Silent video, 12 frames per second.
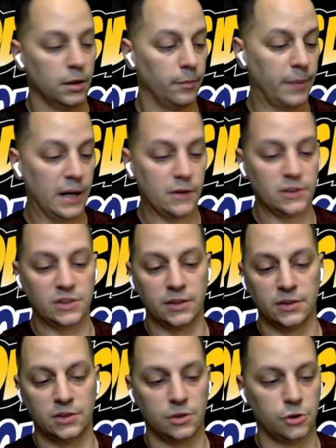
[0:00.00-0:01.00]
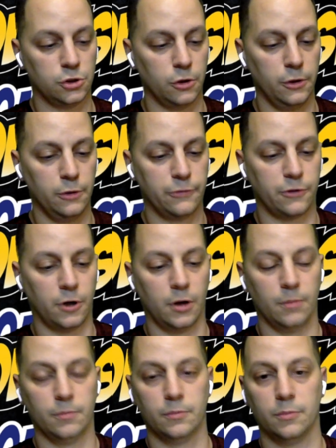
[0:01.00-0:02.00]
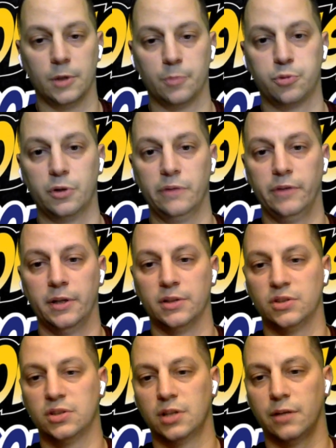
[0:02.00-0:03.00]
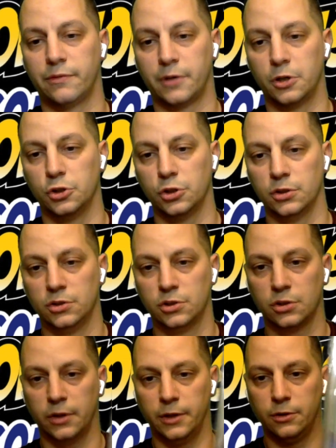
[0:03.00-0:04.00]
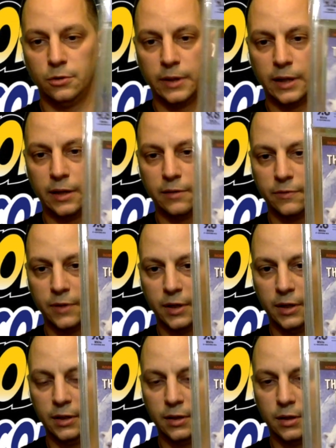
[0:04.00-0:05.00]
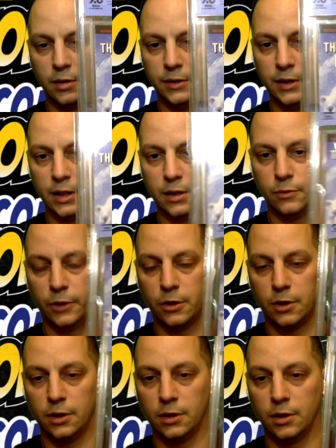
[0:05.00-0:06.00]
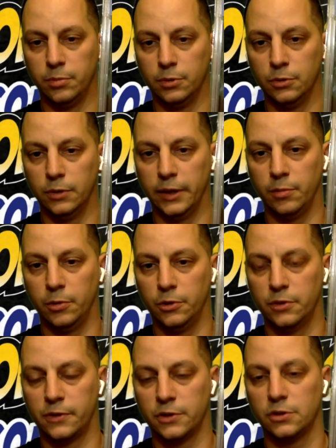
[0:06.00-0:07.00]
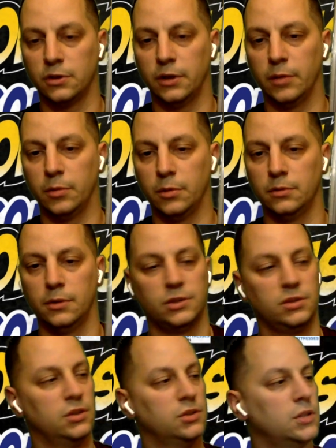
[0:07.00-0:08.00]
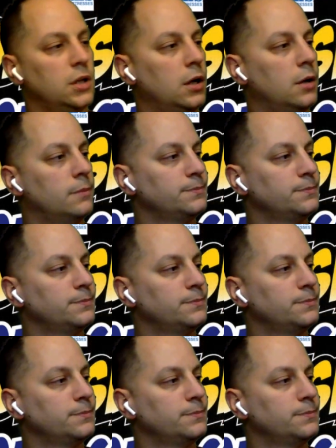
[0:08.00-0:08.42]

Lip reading: comparisons to show you from the previous version. So I do have a yellow, what do you call it? A blue label, universal label. This is